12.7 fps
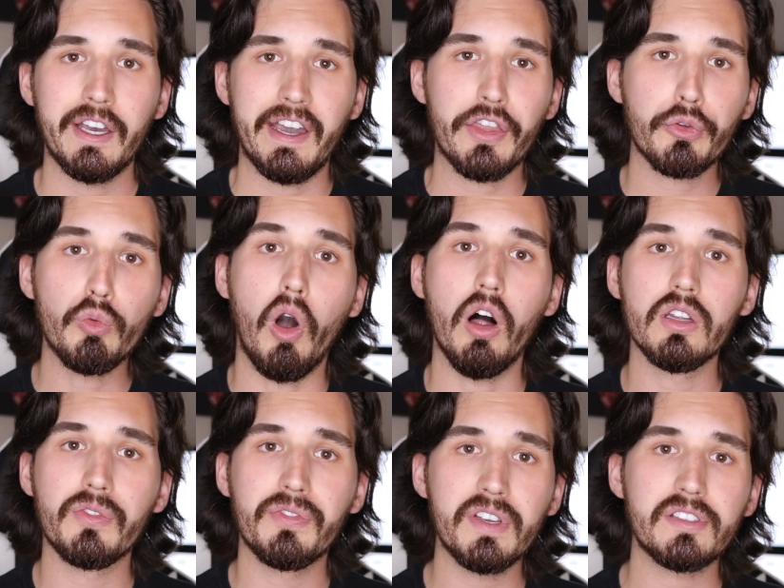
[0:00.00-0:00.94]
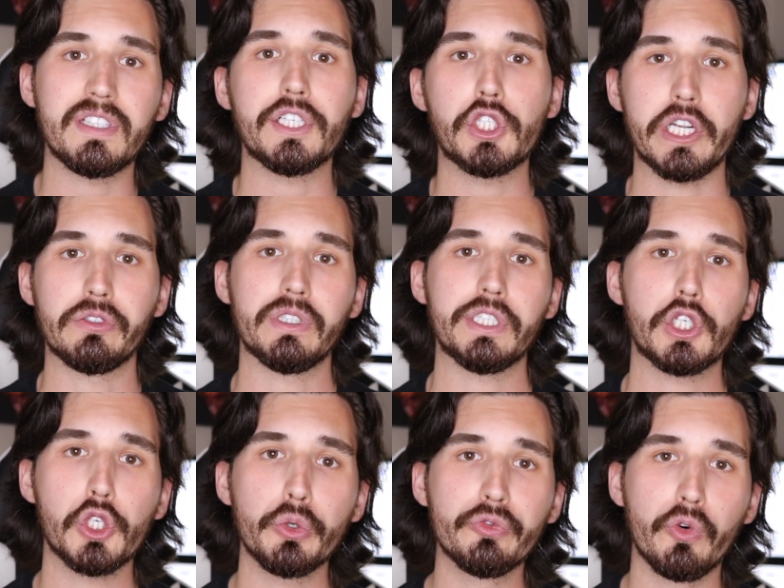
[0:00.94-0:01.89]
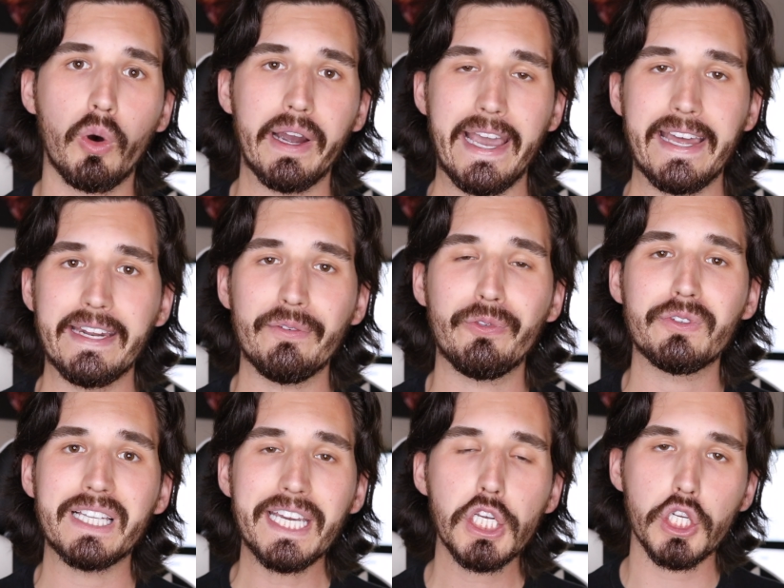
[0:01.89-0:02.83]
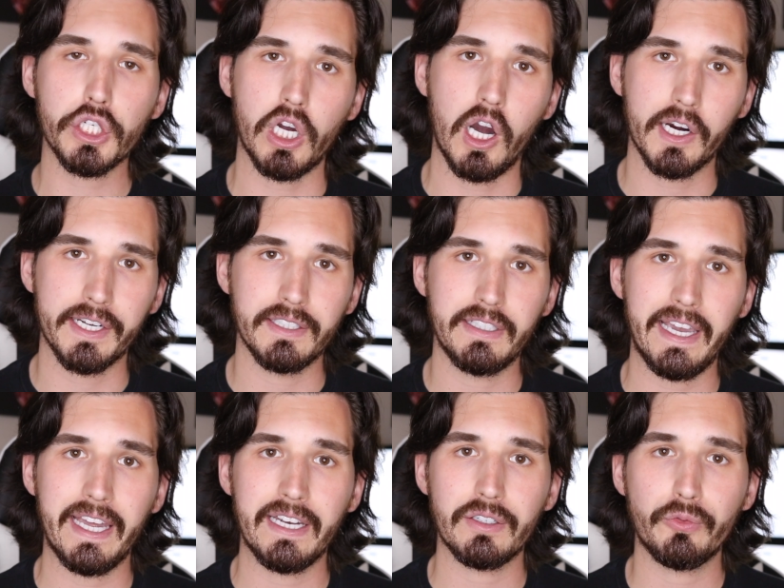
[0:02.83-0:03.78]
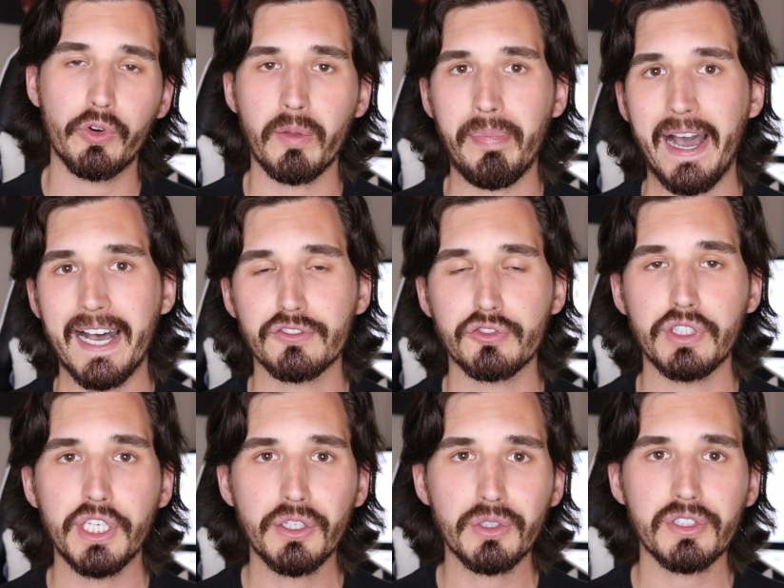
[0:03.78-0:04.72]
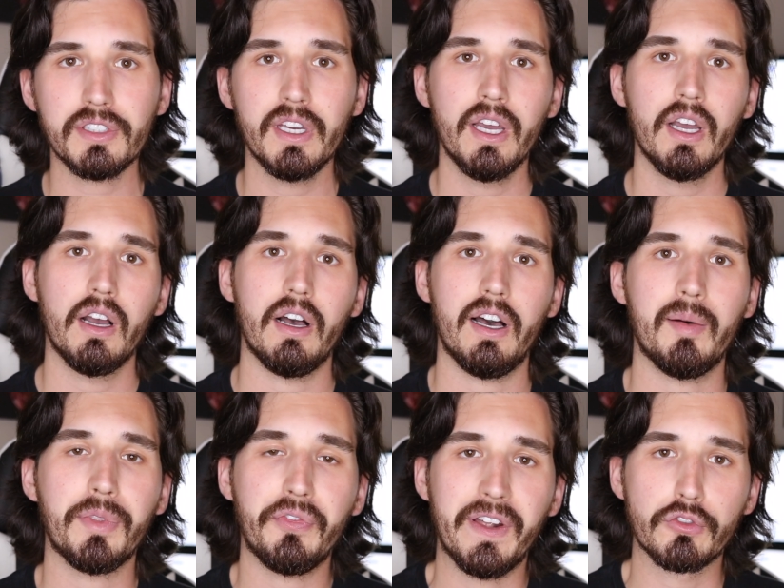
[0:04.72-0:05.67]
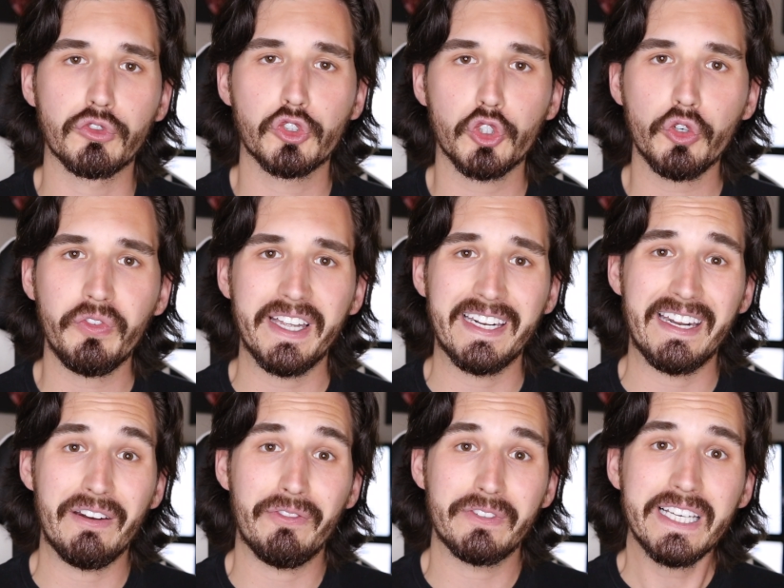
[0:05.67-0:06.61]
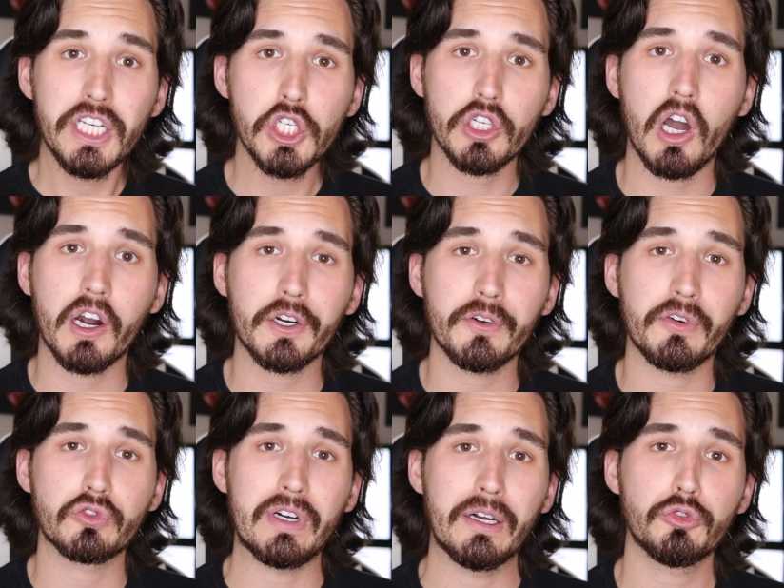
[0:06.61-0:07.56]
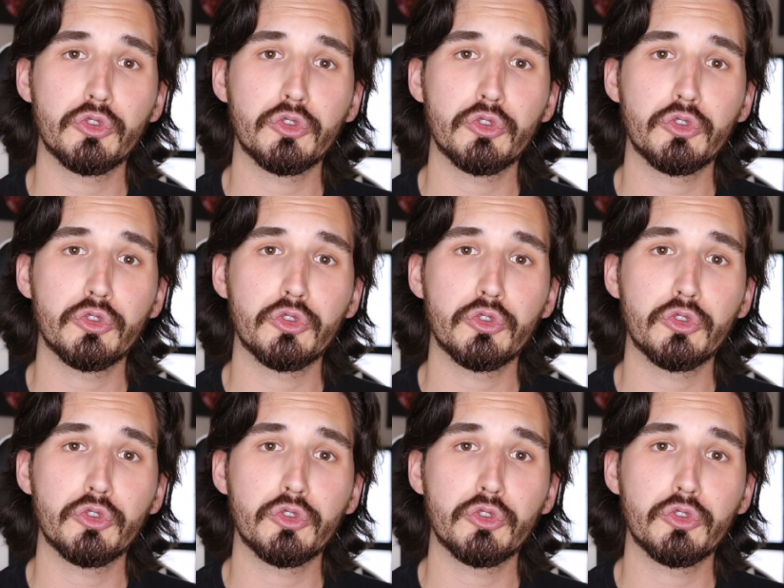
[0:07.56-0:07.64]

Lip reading: And through all of this, they generally shoot for an inflation target. And for the past few years, the Federal Reserve had an inflation target of around